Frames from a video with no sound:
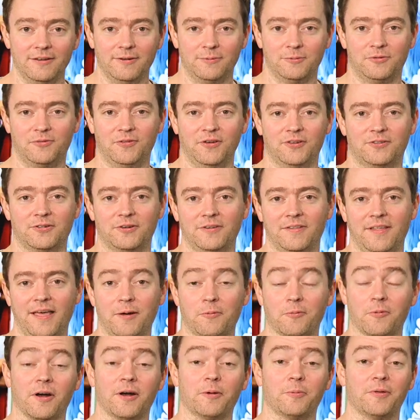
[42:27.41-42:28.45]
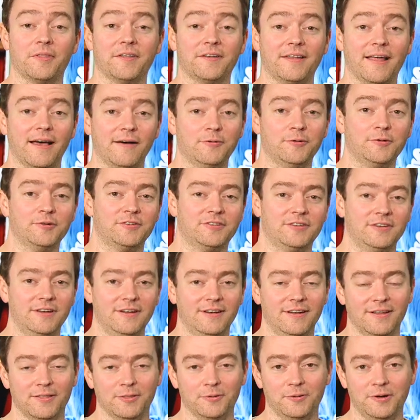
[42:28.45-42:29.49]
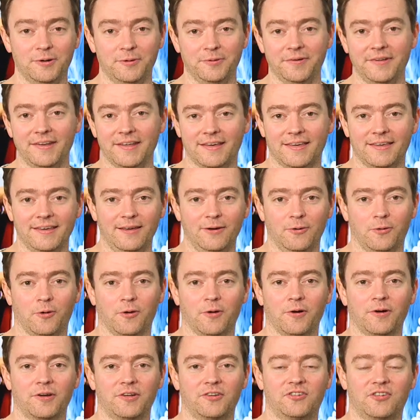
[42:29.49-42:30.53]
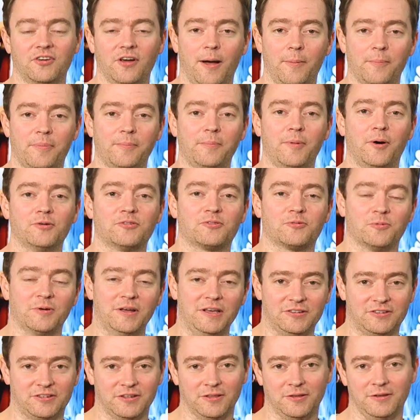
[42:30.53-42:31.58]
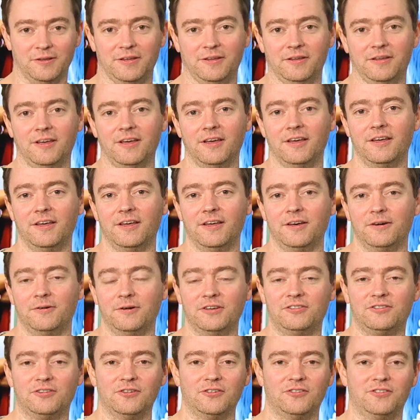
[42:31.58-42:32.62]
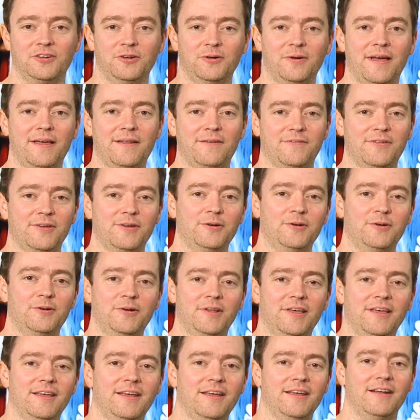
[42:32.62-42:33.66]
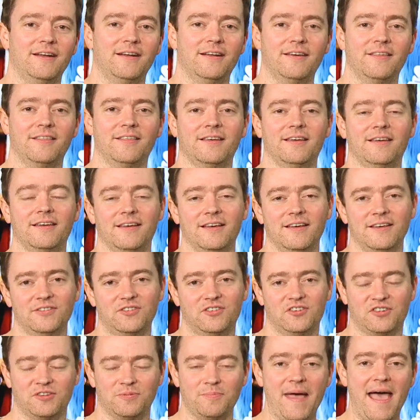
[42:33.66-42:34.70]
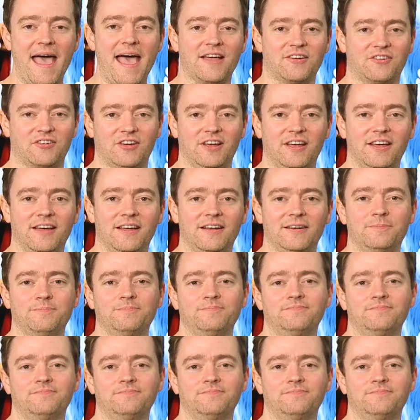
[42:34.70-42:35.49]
It was featured in that. Running with the Devil, seen in Little Nicky, or Jump, most recently listened to and viewed in the smash hit